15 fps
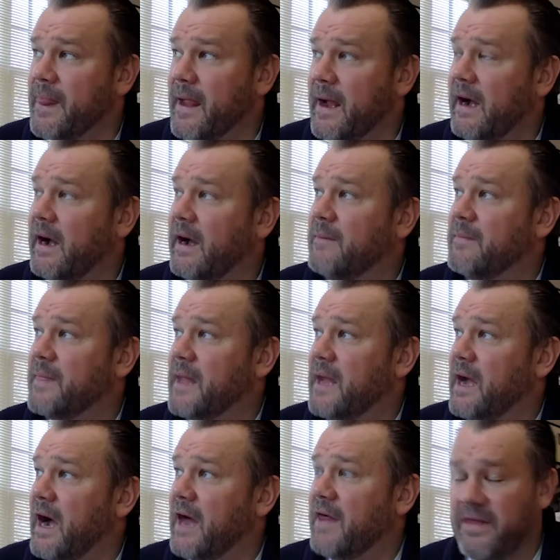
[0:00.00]
Um,
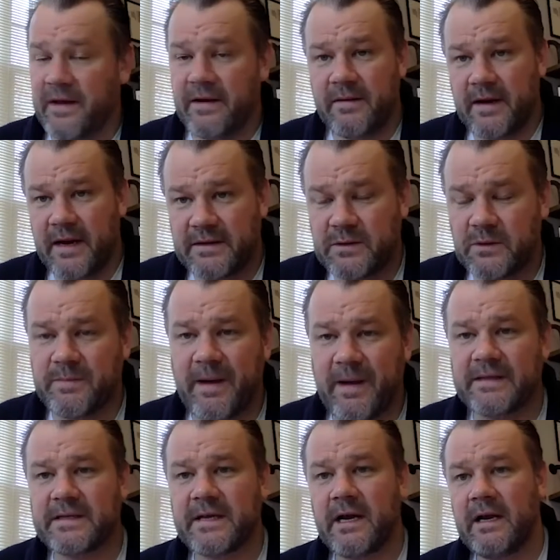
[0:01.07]
I think I talked about
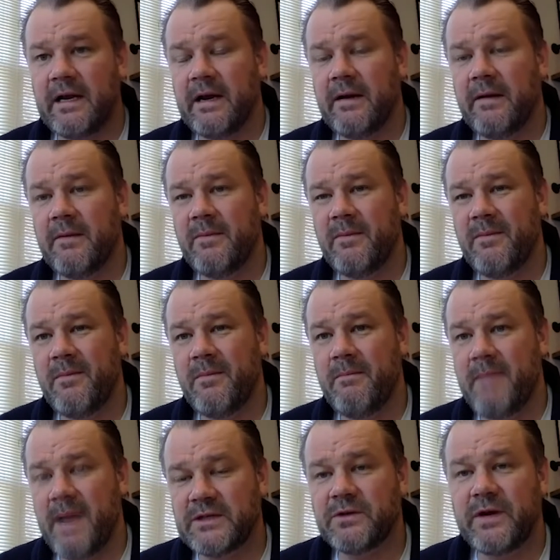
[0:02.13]
this earlier
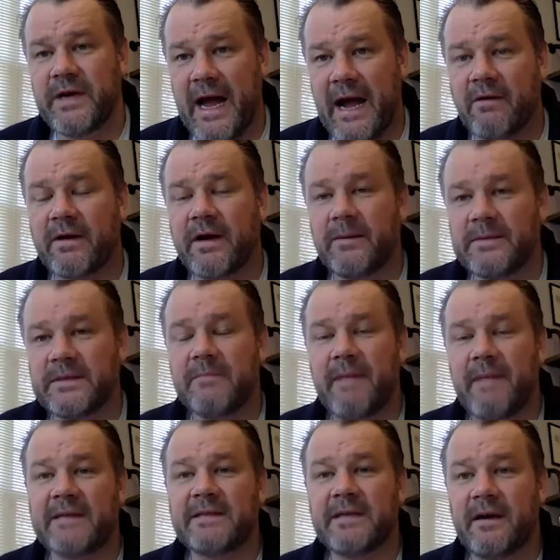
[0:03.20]
measuring outcomes that
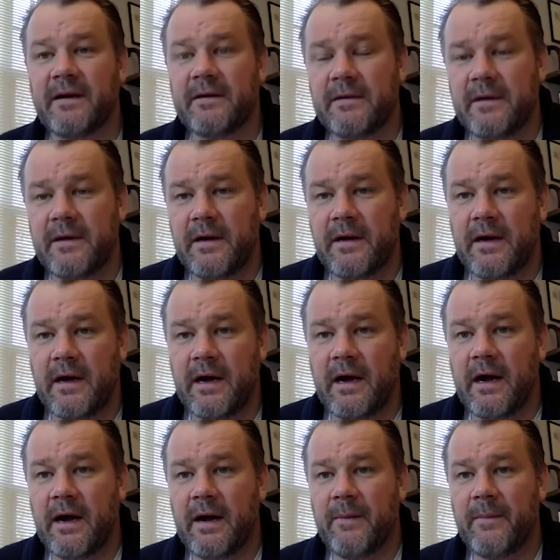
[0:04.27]
matter
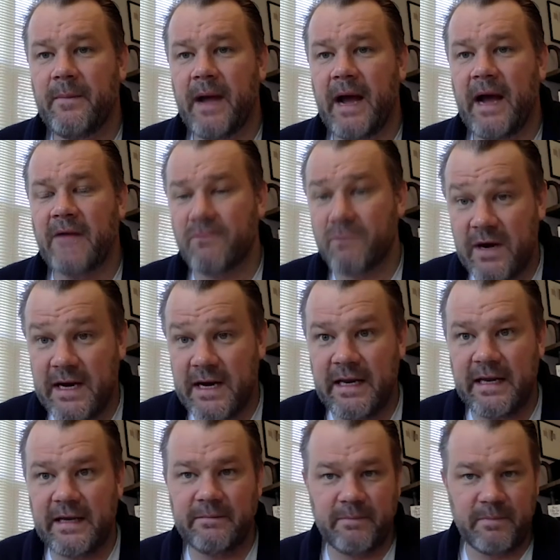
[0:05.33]
um, and
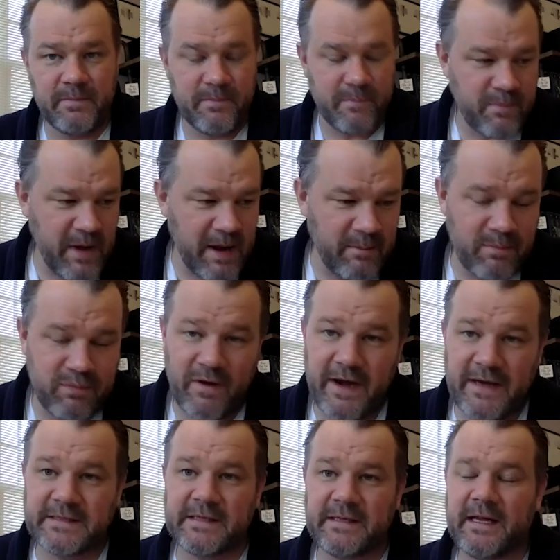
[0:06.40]
really
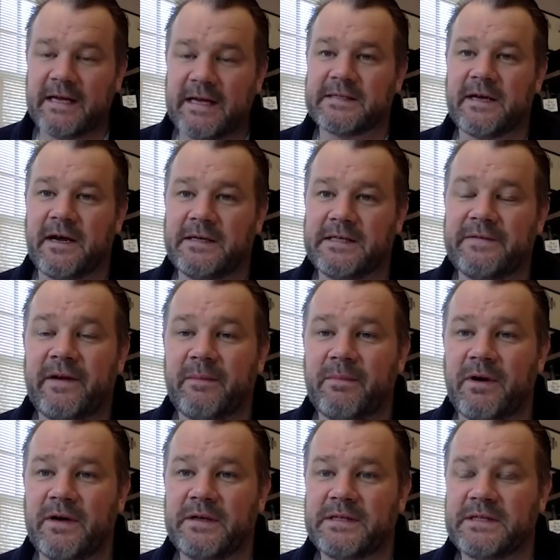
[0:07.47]
embracing that scientific
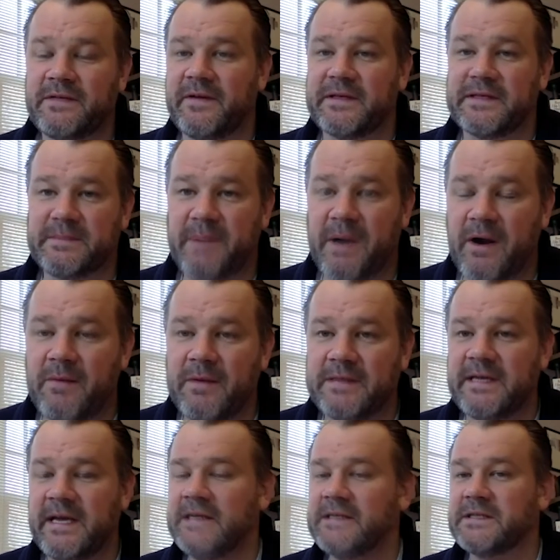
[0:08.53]
process of
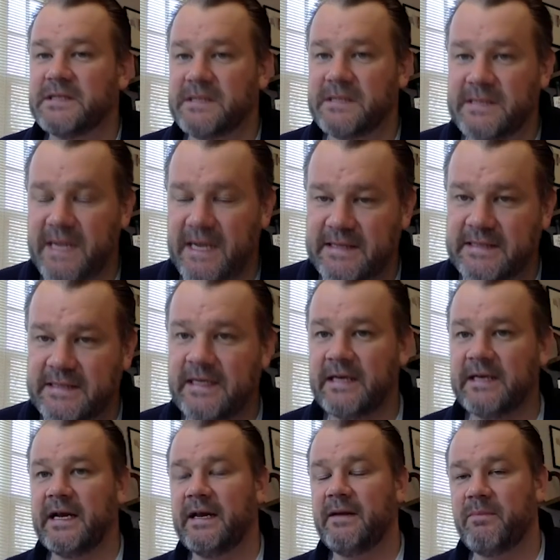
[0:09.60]
experimentation and
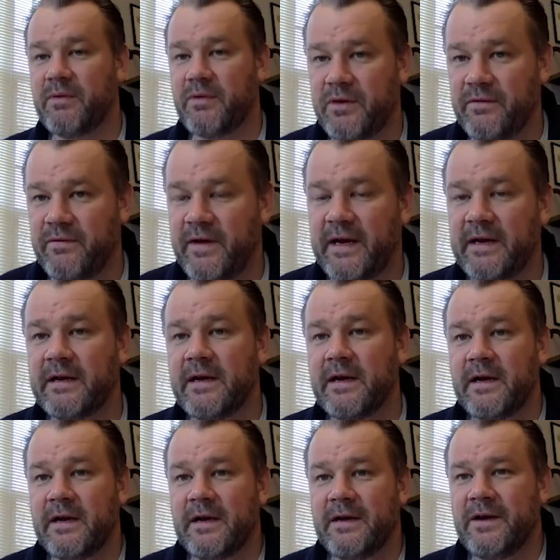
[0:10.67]
testing and improving,
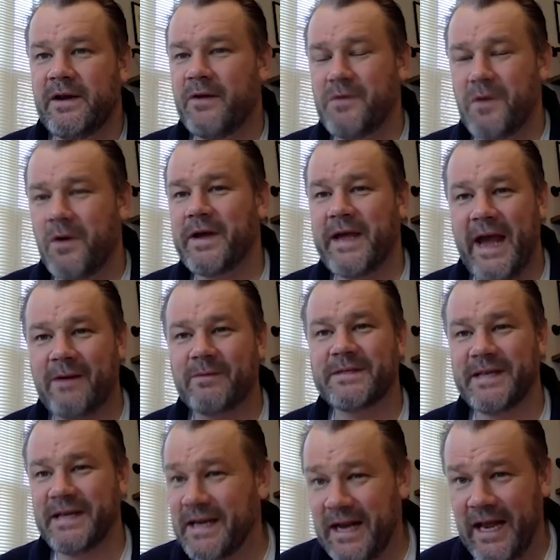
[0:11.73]
you know, not
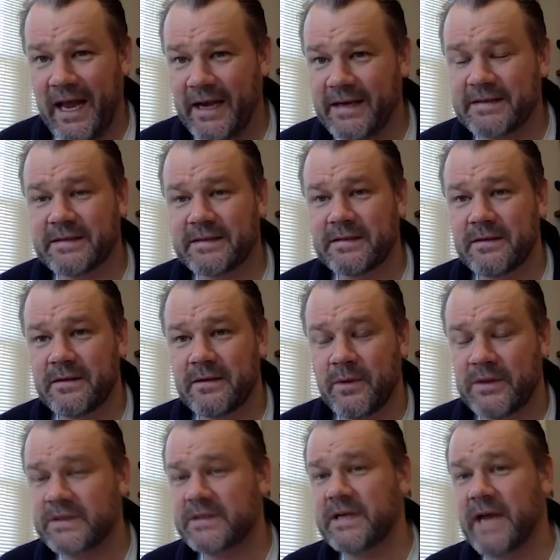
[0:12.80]
counting clicks,
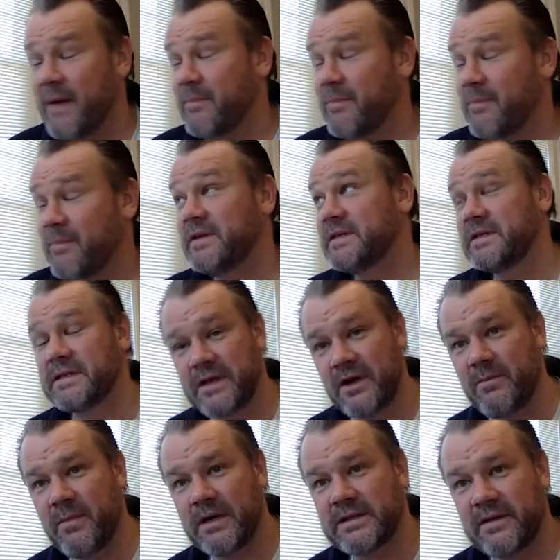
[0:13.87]
which happens in so
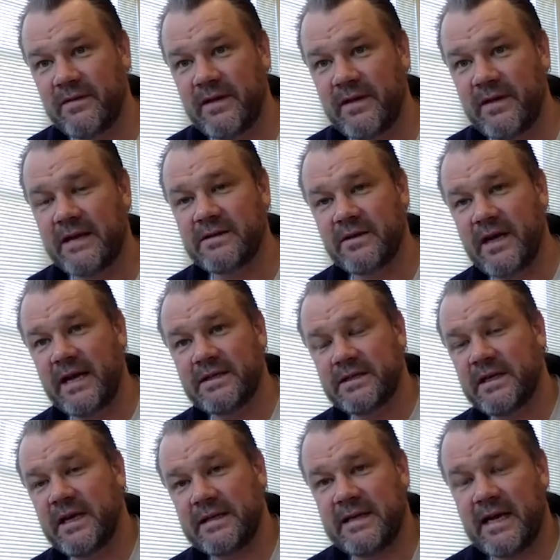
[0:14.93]
much of the education
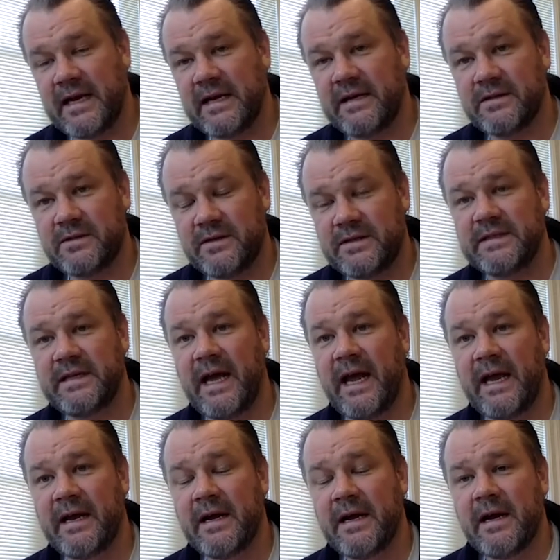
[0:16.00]
and edtech industry
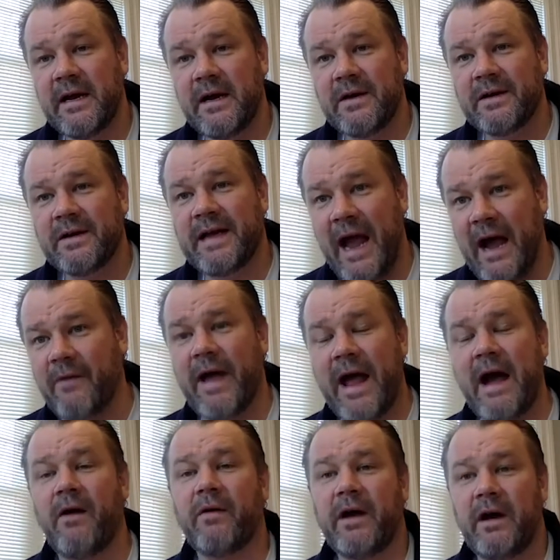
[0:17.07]
today. Count
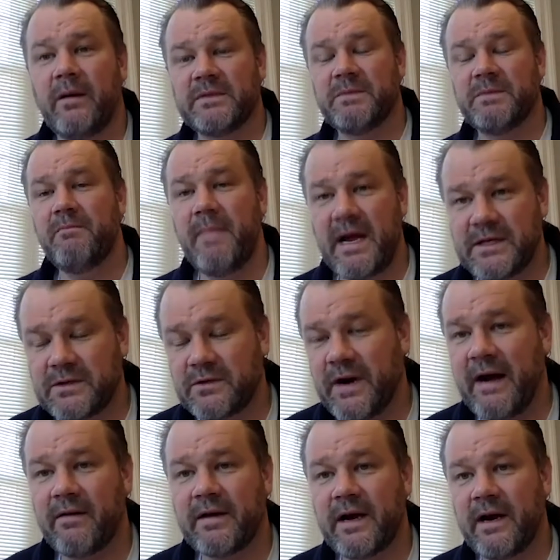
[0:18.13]
outcomes, measure
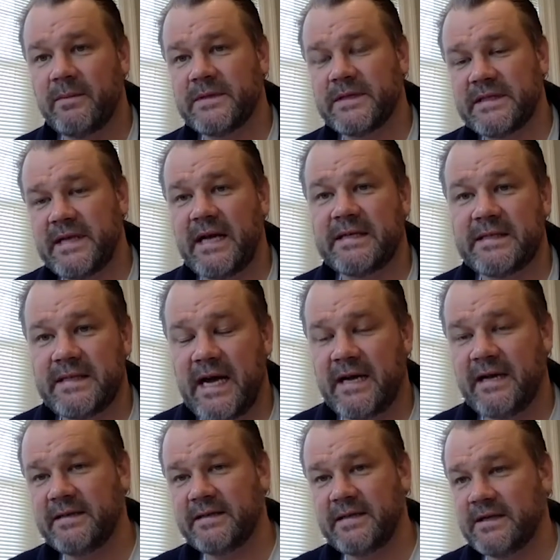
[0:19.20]
outcomes, set
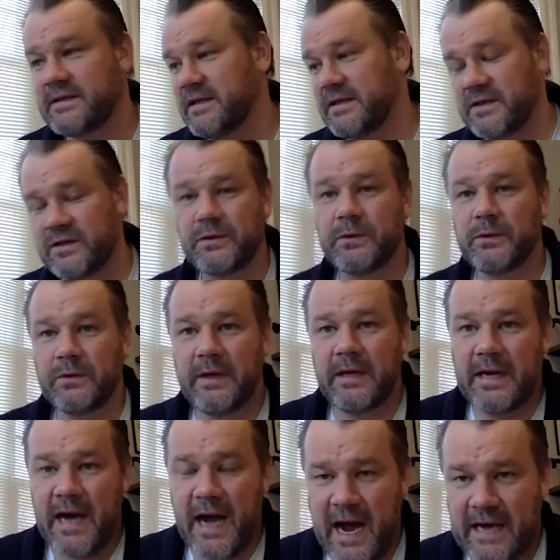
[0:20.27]
standards. Does this tool
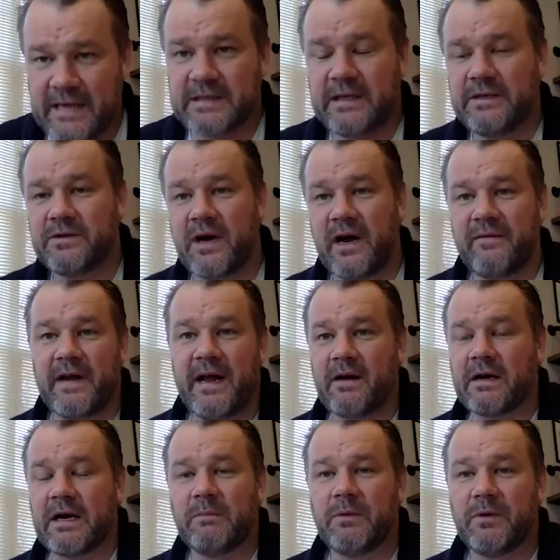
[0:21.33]
actually drive an
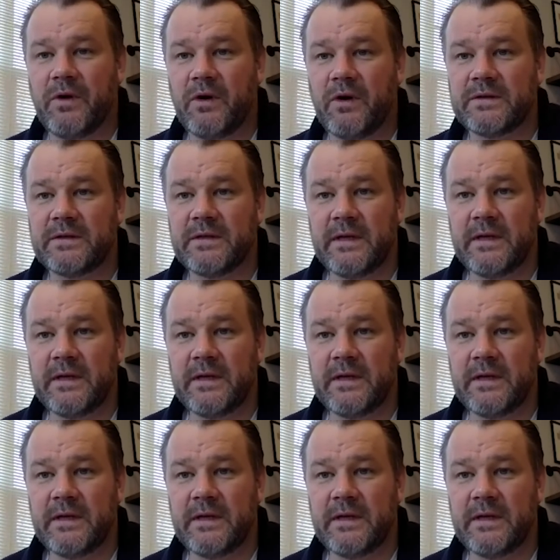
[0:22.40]
outcome or not?